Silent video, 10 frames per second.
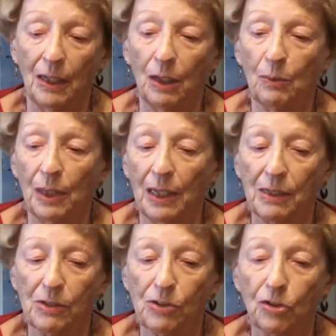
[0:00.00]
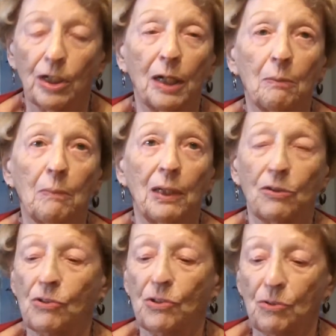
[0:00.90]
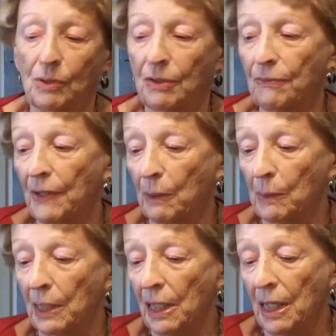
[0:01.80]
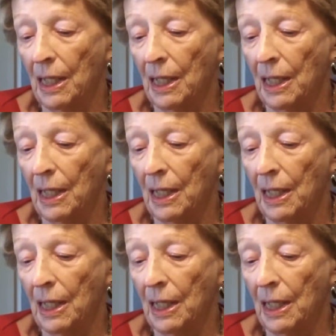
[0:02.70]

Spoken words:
They were like surrogate mothers to our family.